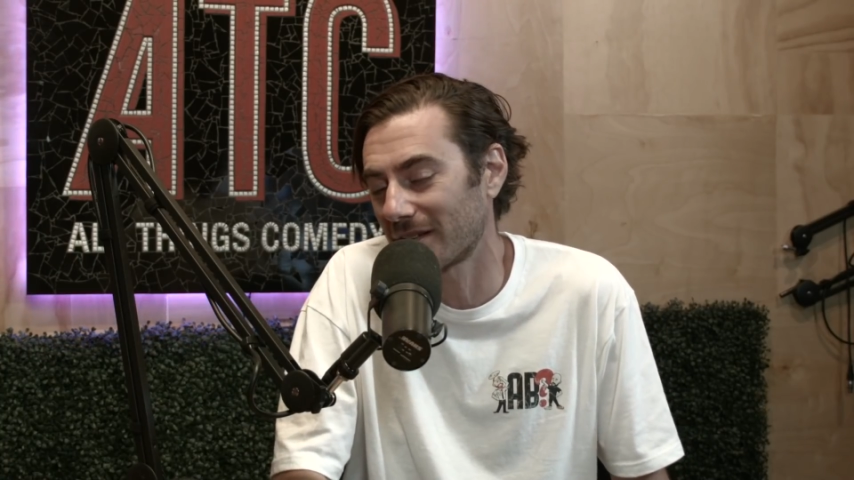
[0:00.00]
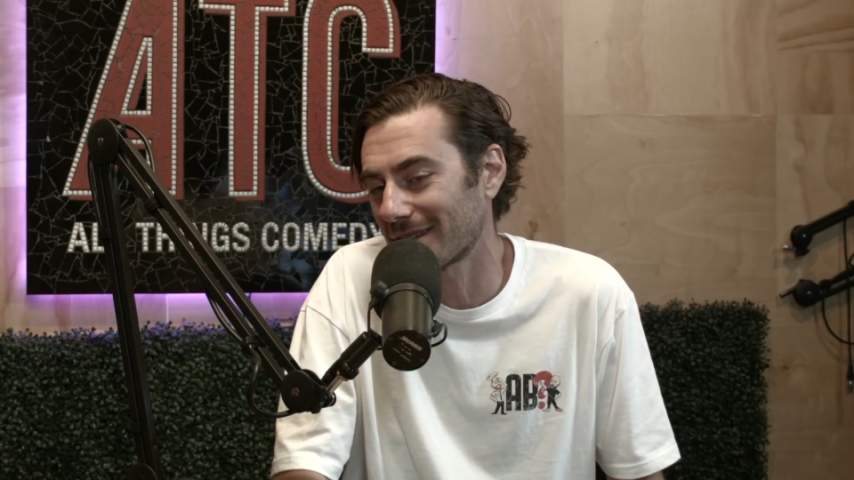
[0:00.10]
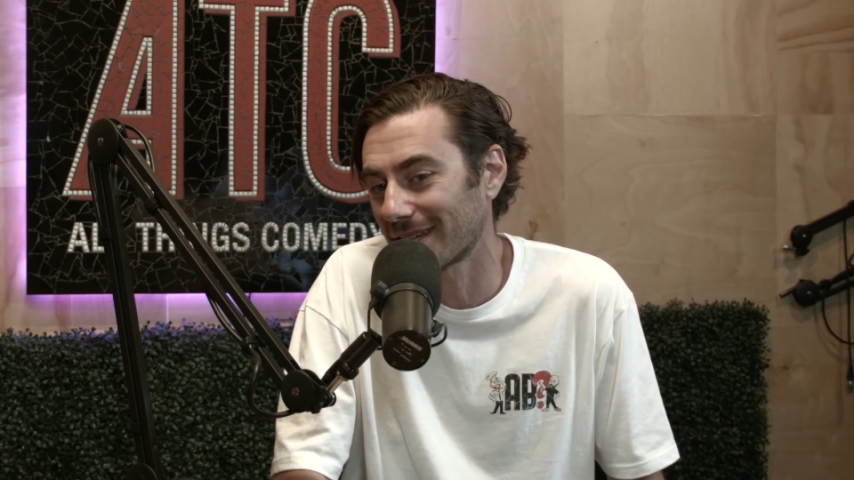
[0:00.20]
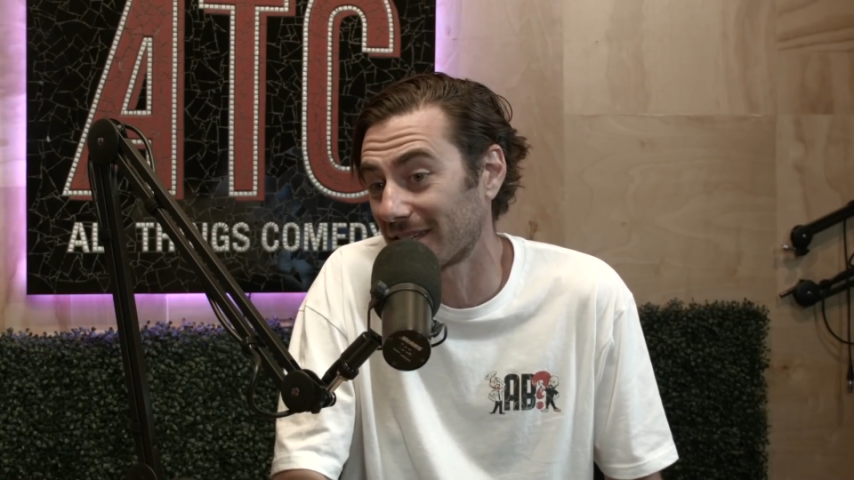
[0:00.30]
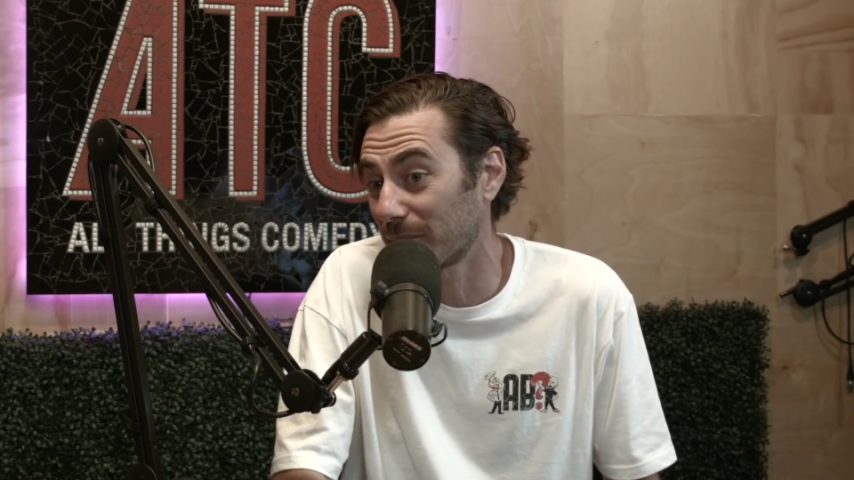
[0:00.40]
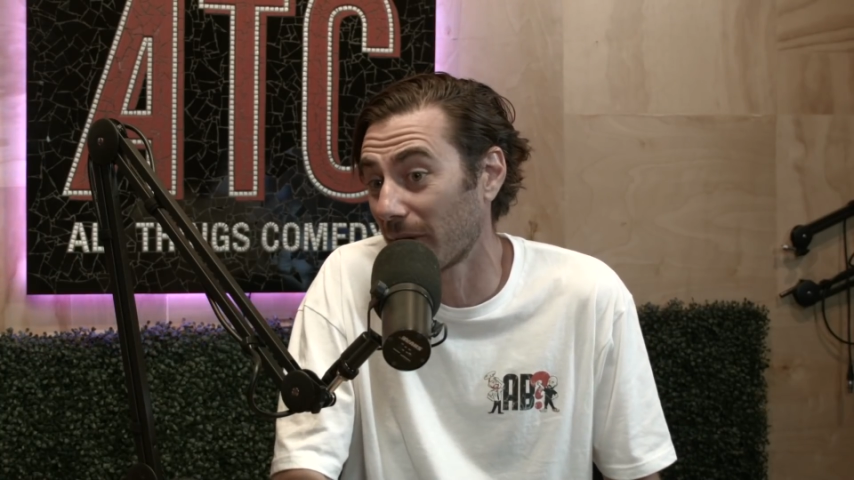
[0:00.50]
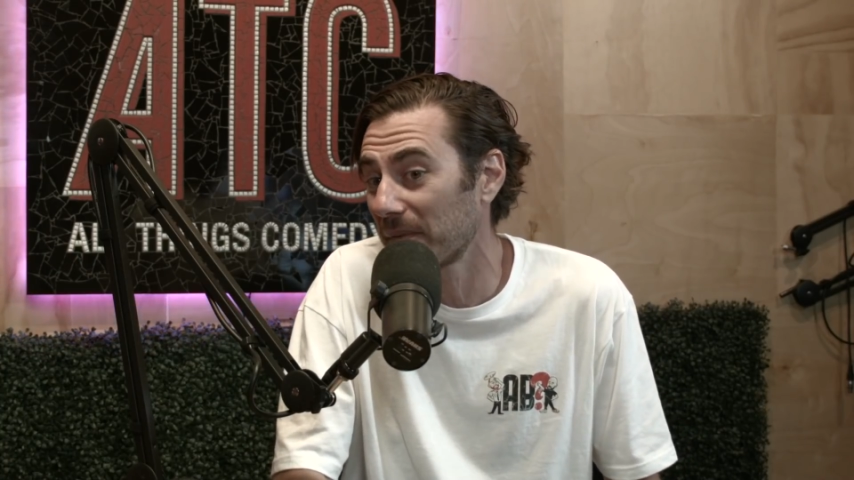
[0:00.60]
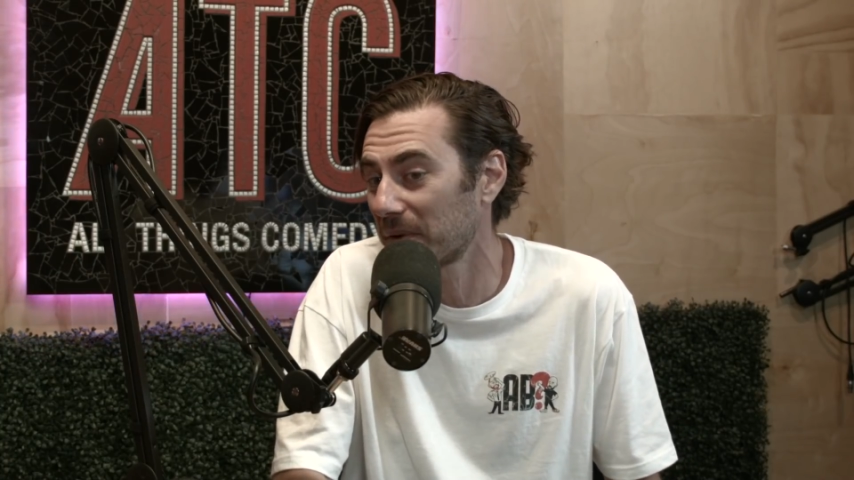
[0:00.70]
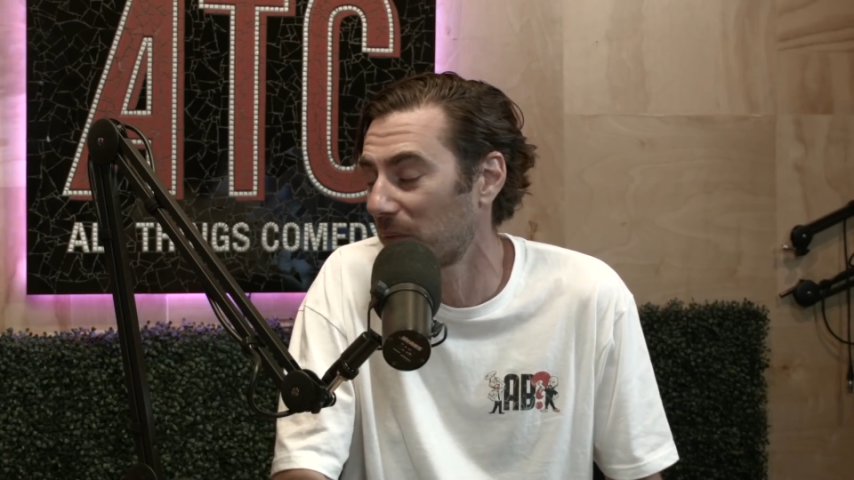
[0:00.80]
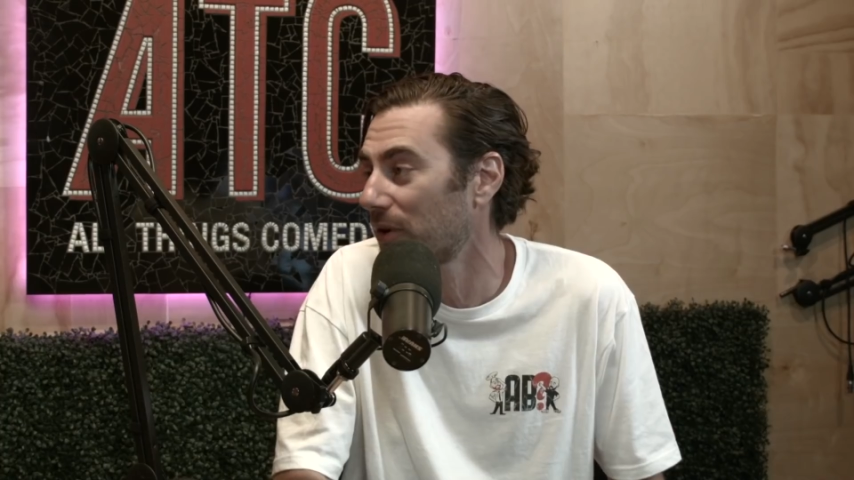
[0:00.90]
it's like, you
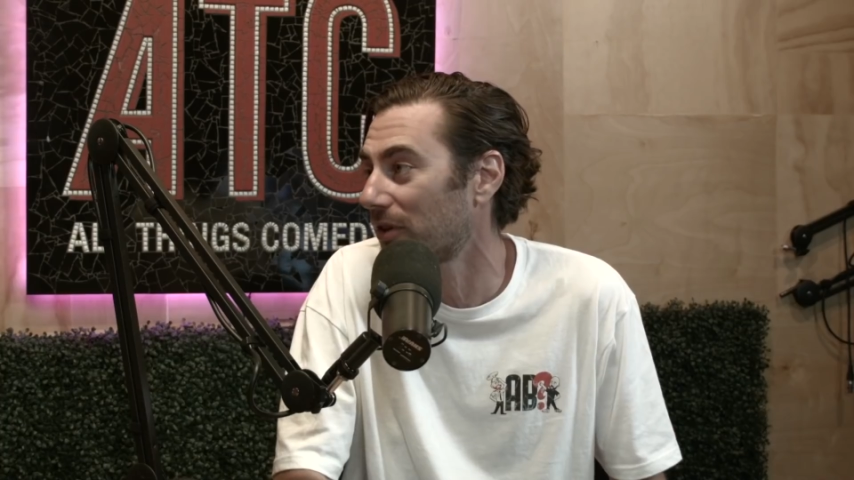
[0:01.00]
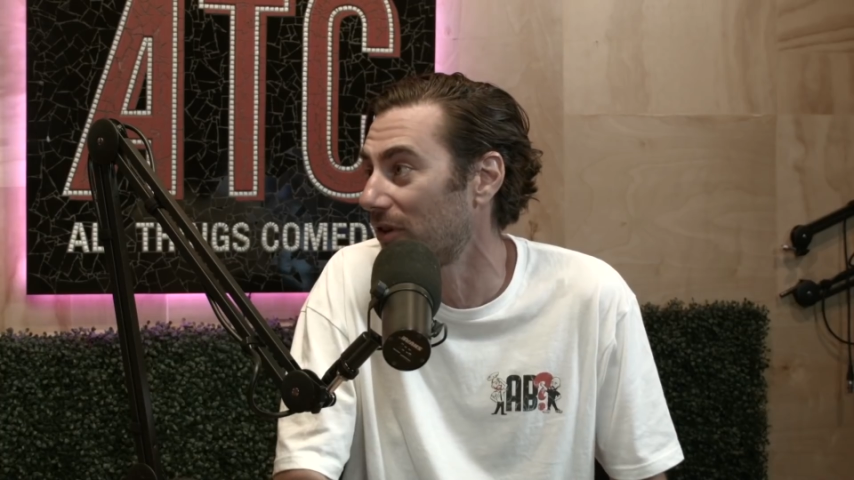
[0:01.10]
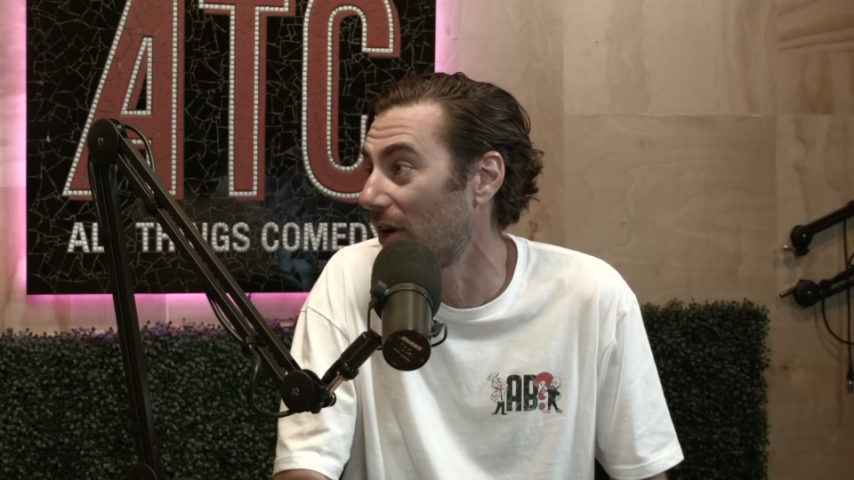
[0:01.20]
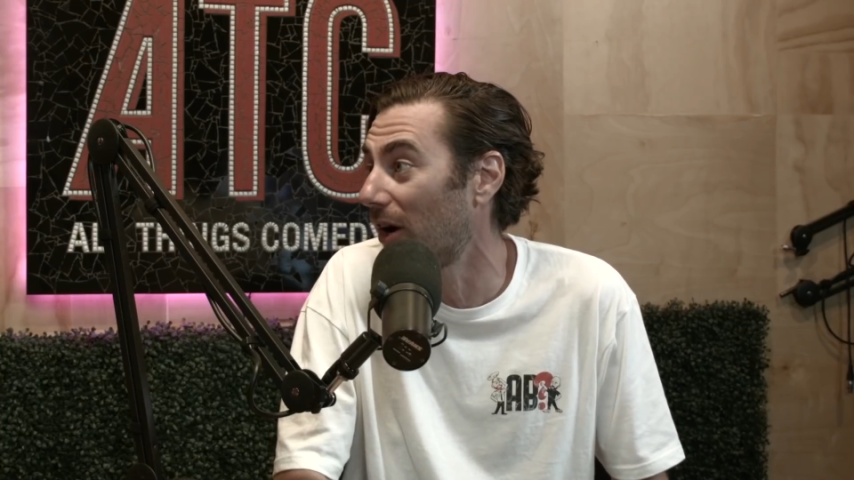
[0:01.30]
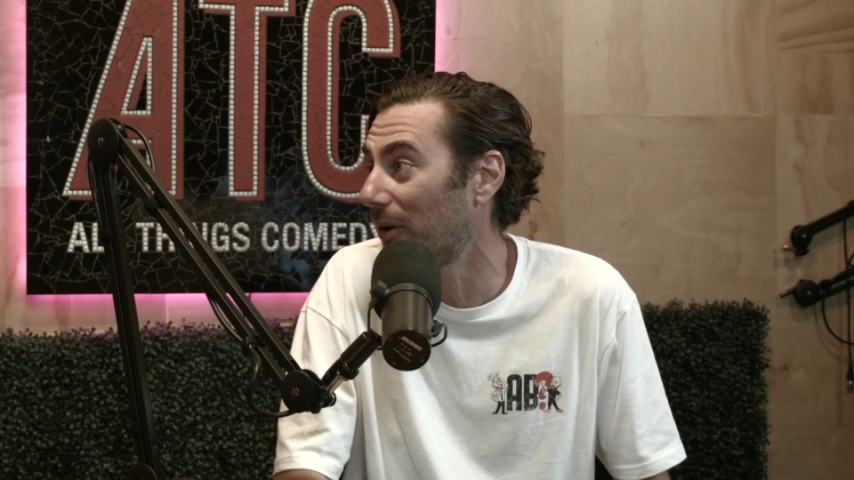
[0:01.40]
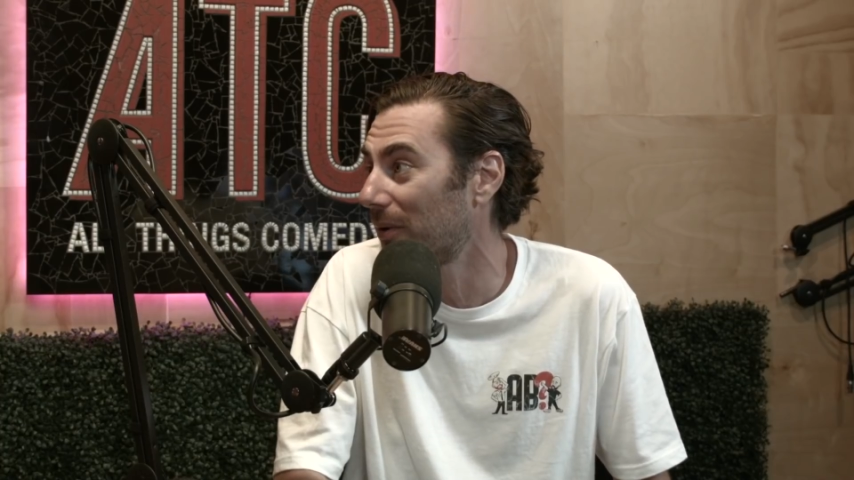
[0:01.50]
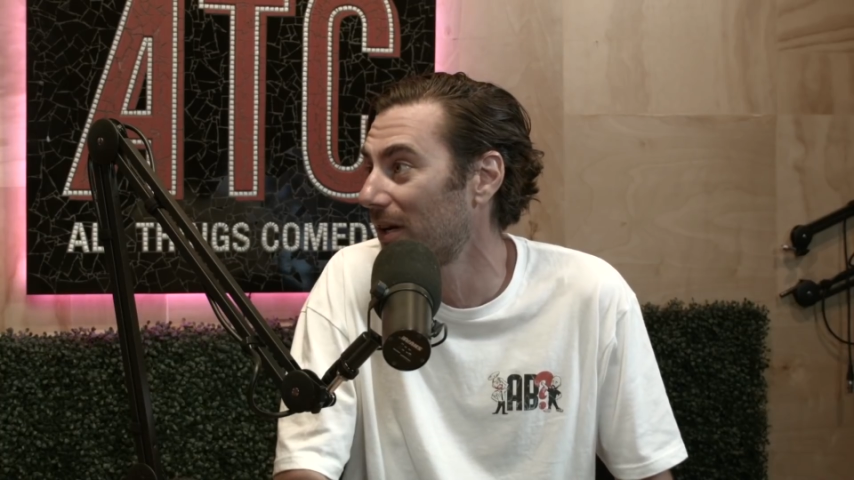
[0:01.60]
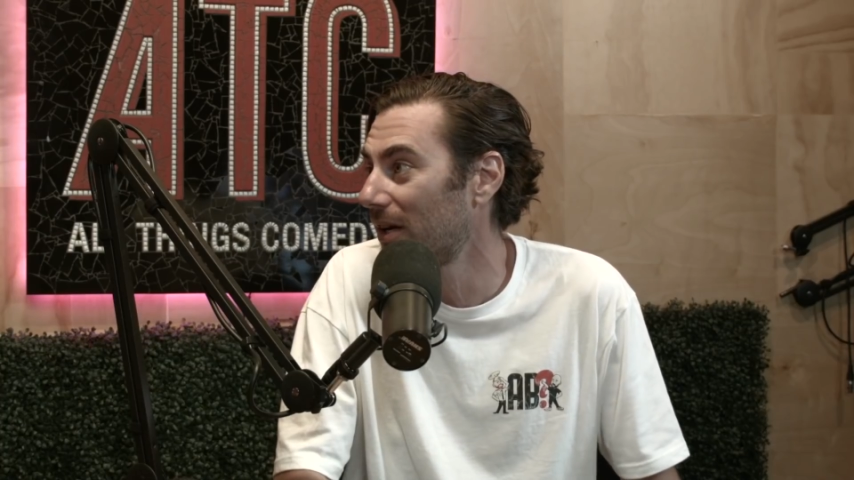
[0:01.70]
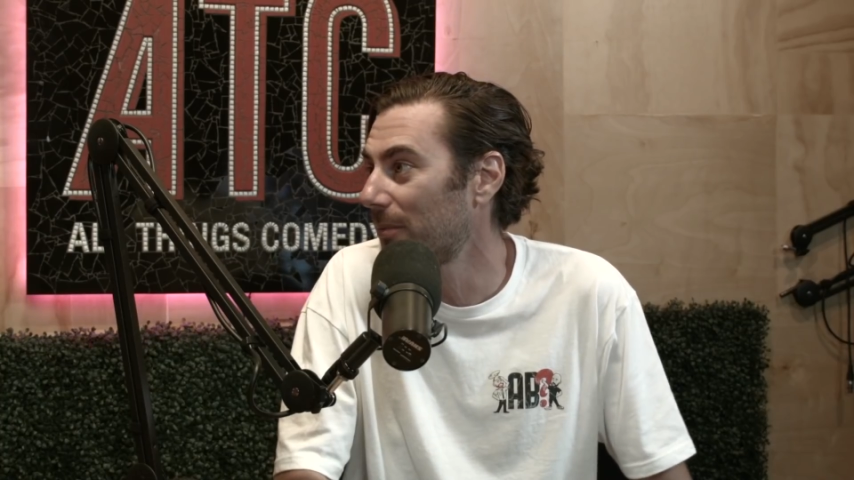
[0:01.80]
probably wouldn't know.